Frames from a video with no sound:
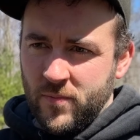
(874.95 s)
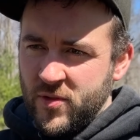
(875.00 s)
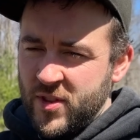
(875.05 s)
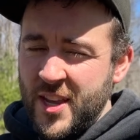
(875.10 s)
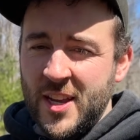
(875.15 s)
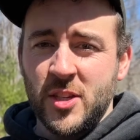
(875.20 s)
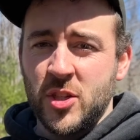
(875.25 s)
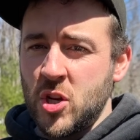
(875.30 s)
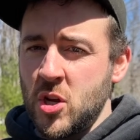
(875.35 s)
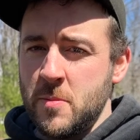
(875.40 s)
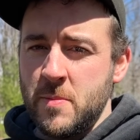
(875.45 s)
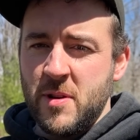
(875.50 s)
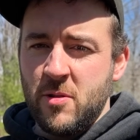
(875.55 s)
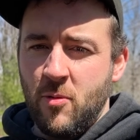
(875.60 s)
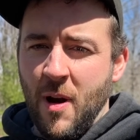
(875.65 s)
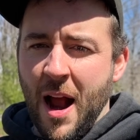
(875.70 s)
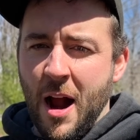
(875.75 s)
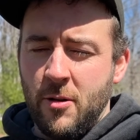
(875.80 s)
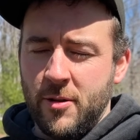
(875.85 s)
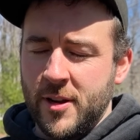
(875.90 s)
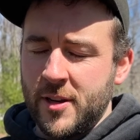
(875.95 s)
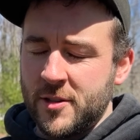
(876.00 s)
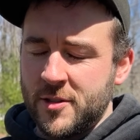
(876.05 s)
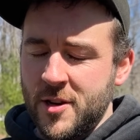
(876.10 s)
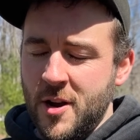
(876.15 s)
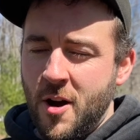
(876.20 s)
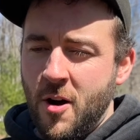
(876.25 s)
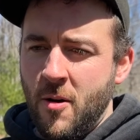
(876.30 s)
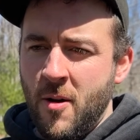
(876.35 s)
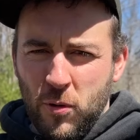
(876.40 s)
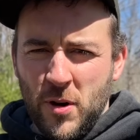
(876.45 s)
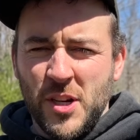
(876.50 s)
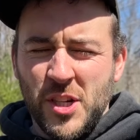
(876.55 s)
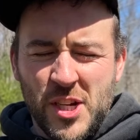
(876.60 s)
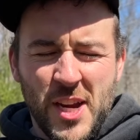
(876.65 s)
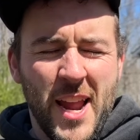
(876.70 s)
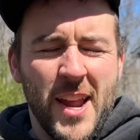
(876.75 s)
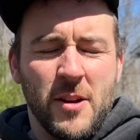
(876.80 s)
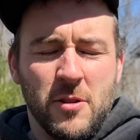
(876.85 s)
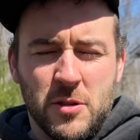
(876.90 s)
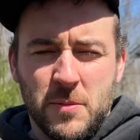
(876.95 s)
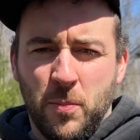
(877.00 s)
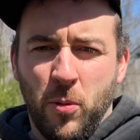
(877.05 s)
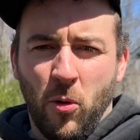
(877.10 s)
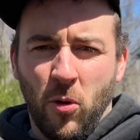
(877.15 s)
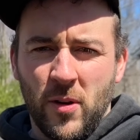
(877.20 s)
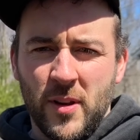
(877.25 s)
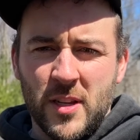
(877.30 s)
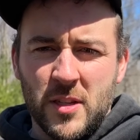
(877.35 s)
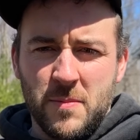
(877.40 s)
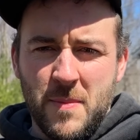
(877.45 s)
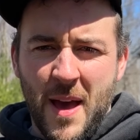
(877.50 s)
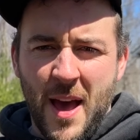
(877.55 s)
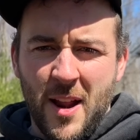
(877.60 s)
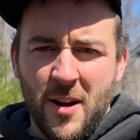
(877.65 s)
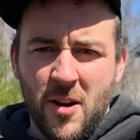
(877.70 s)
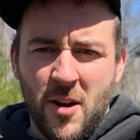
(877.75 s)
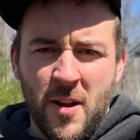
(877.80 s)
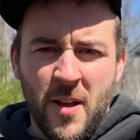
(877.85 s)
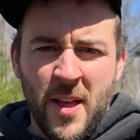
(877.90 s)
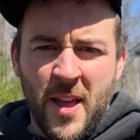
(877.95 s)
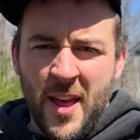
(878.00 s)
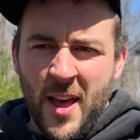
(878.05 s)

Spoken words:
Thing's going to be rowdy. So appreciate your support in this matter.